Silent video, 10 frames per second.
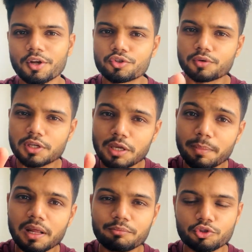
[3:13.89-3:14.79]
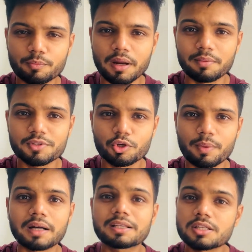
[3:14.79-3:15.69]
So keep an MCQ
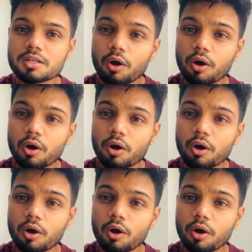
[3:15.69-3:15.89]
practice